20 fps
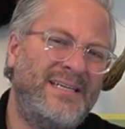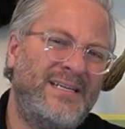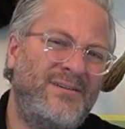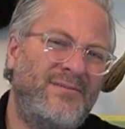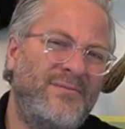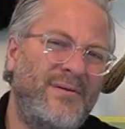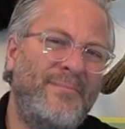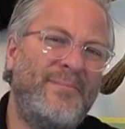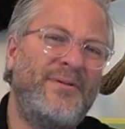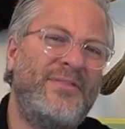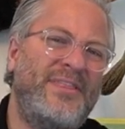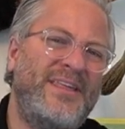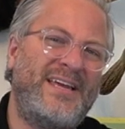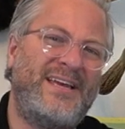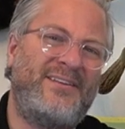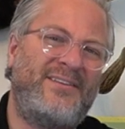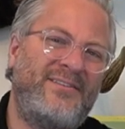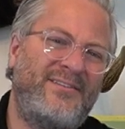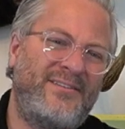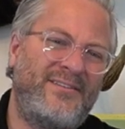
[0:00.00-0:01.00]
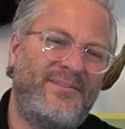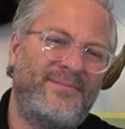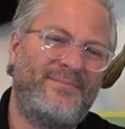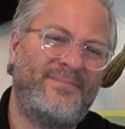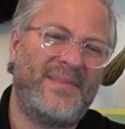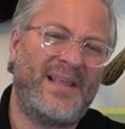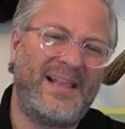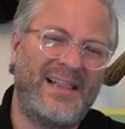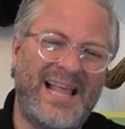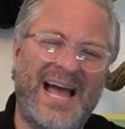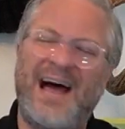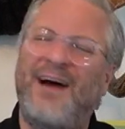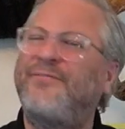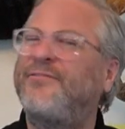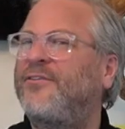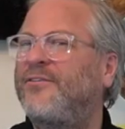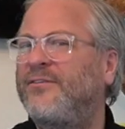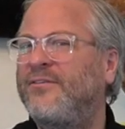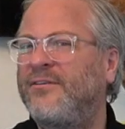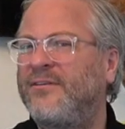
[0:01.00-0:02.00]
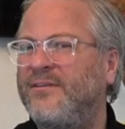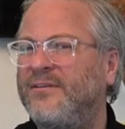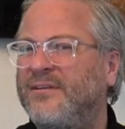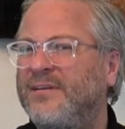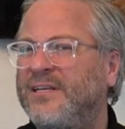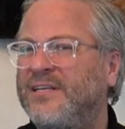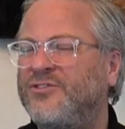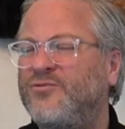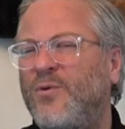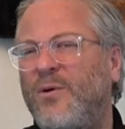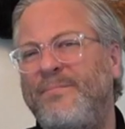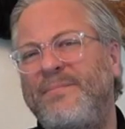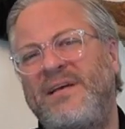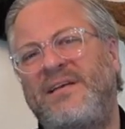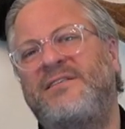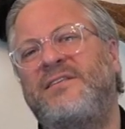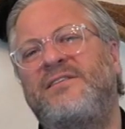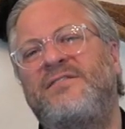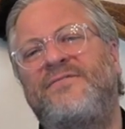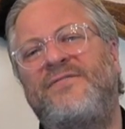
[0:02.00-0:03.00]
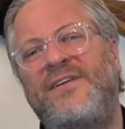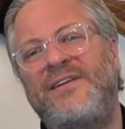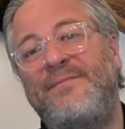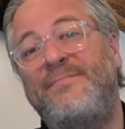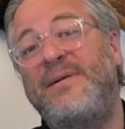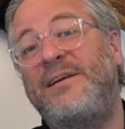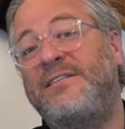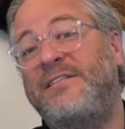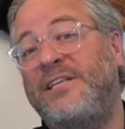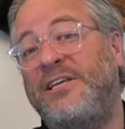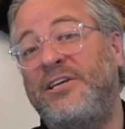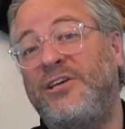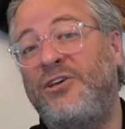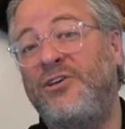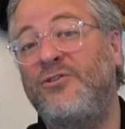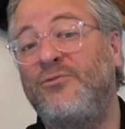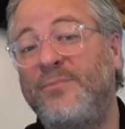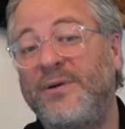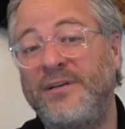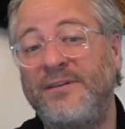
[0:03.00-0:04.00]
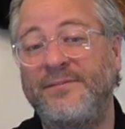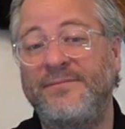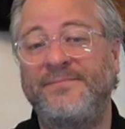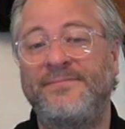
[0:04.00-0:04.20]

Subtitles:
Remember this, laughter is what makes us fundamentally human.